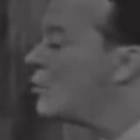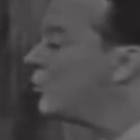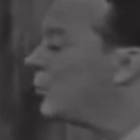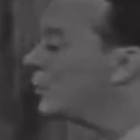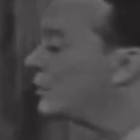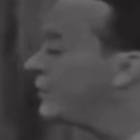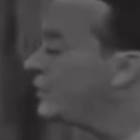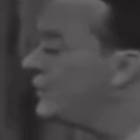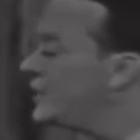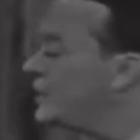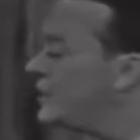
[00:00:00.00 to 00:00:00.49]

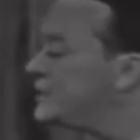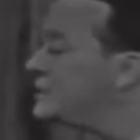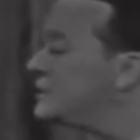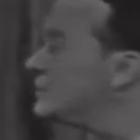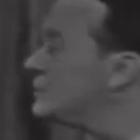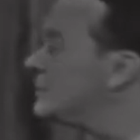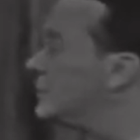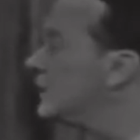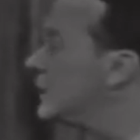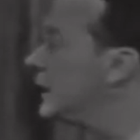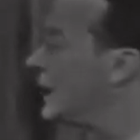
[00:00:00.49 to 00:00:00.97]
Put these
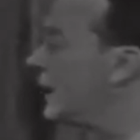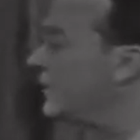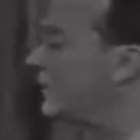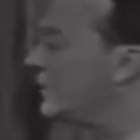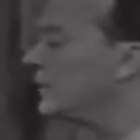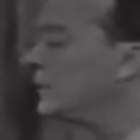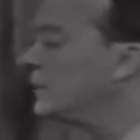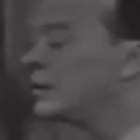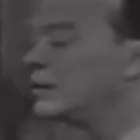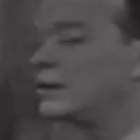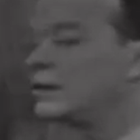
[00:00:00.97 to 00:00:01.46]
two
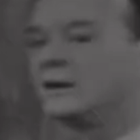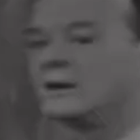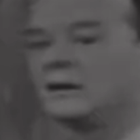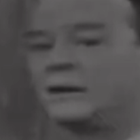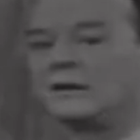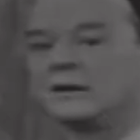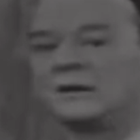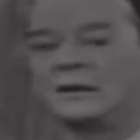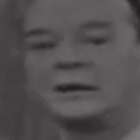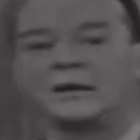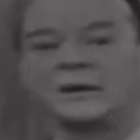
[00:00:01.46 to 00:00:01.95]
together,
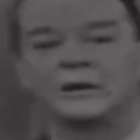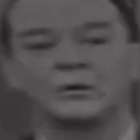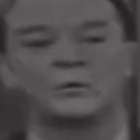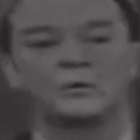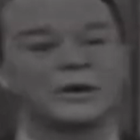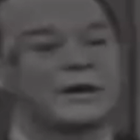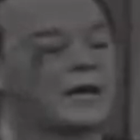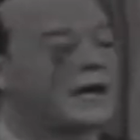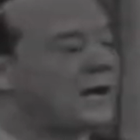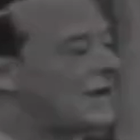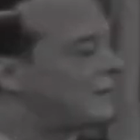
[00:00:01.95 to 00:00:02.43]
and look
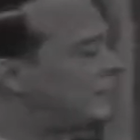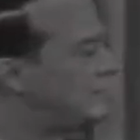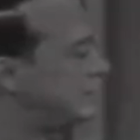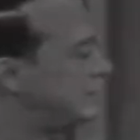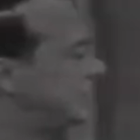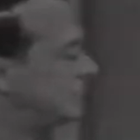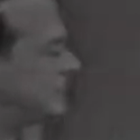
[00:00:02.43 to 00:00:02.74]
what happened.